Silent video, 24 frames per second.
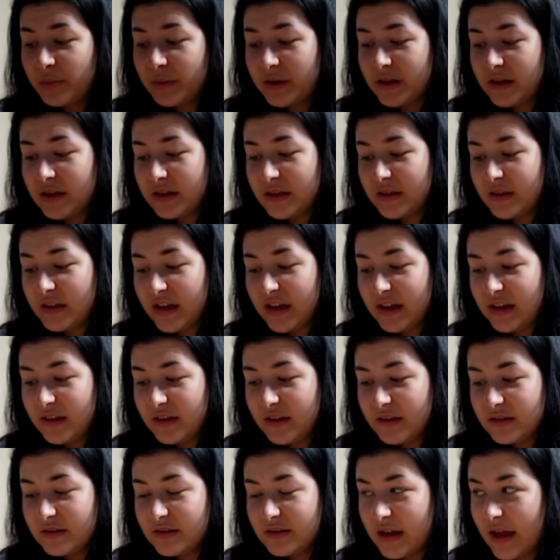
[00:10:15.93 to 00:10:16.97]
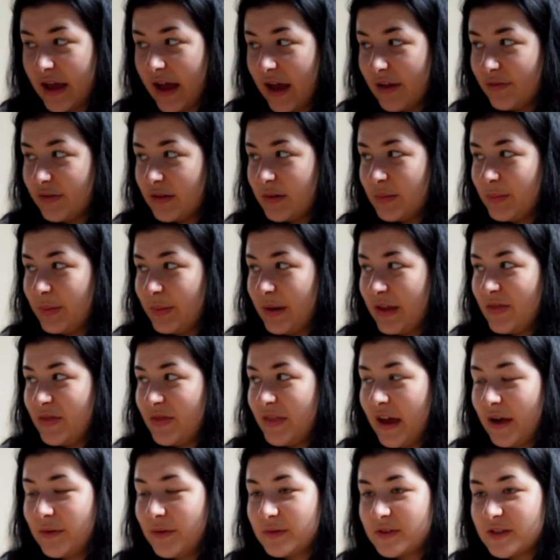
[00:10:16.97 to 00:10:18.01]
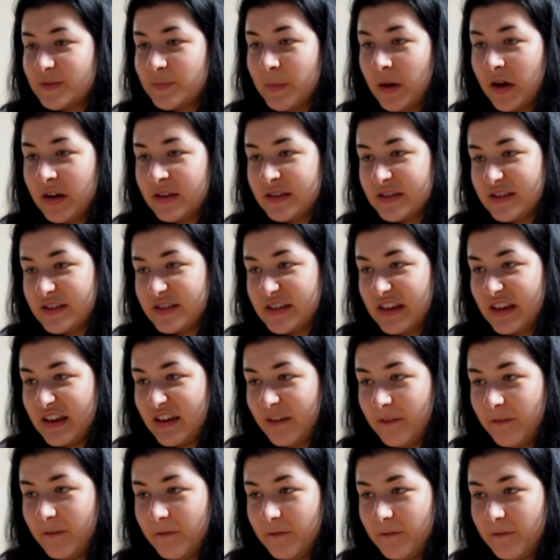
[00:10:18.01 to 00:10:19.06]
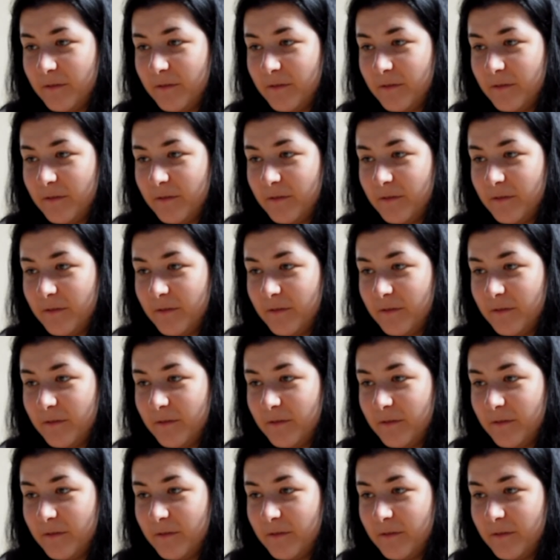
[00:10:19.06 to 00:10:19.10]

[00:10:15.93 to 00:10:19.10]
but they haven't been that responsive